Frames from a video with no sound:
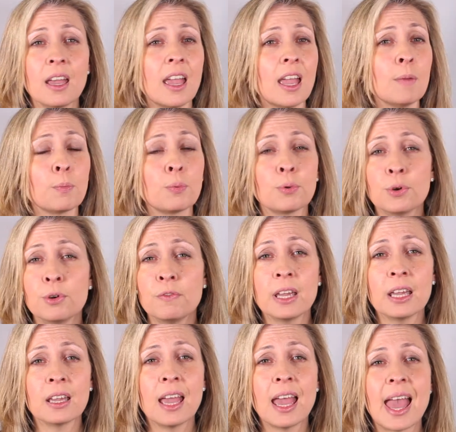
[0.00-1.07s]

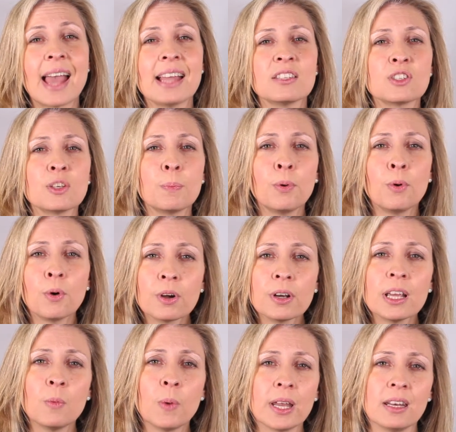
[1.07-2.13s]
improving, and
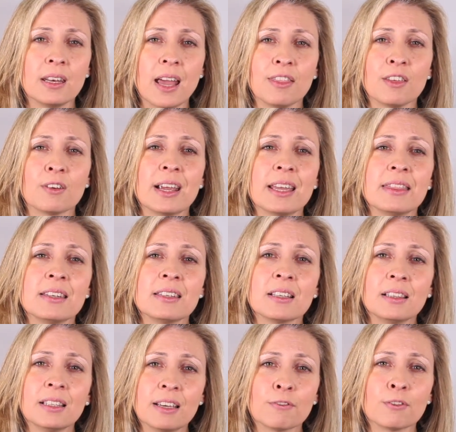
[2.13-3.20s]
supporting one another in the
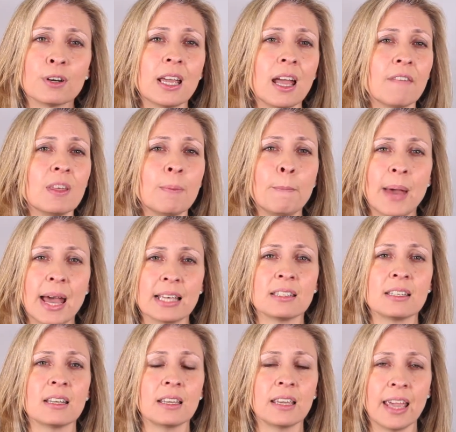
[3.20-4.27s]
delivery of the
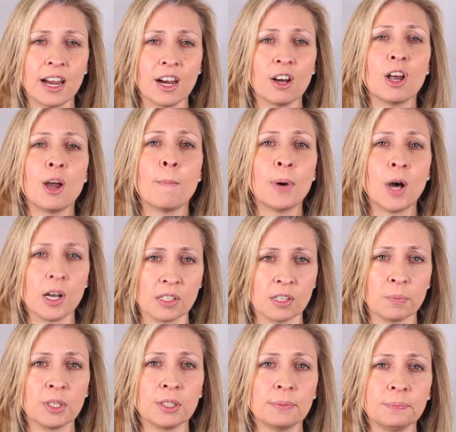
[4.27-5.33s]
best care
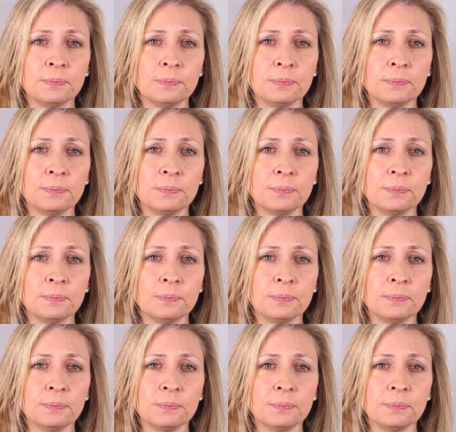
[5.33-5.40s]
possible.